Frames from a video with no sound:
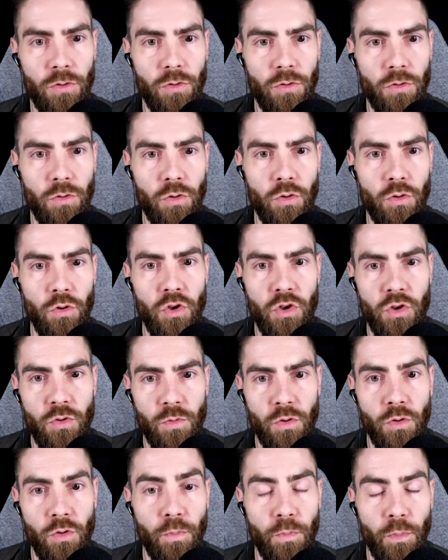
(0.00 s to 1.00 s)
to
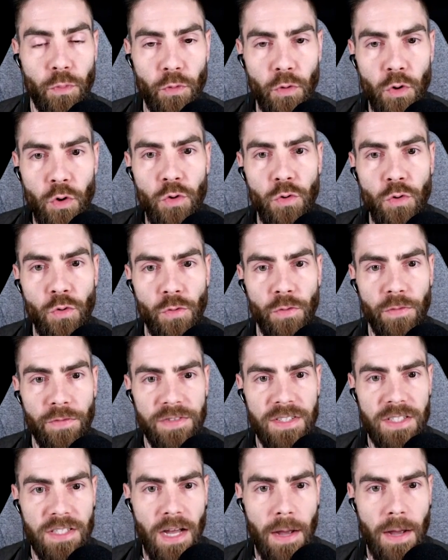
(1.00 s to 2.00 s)
to prove
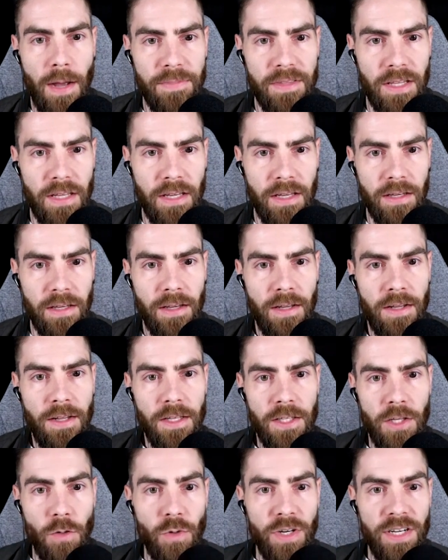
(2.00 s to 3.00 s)
something
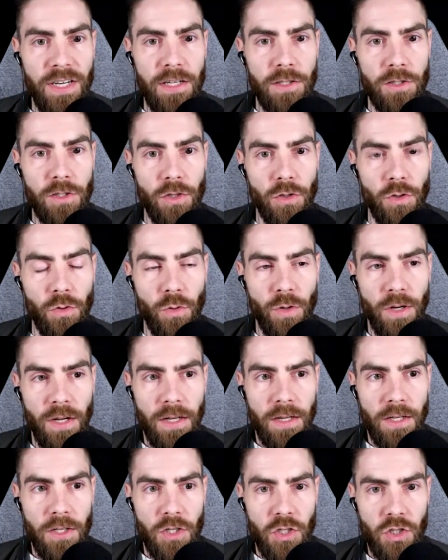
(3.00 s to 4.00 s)
you would need to
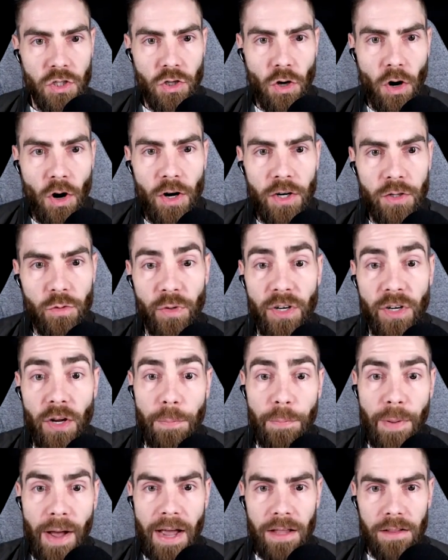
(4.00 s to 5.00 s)
start with a
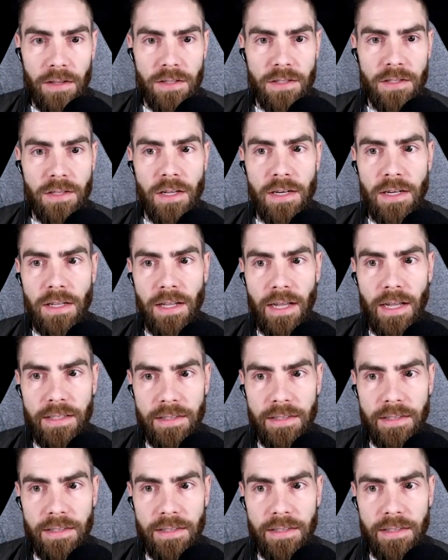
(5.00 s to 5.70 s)
pilot study like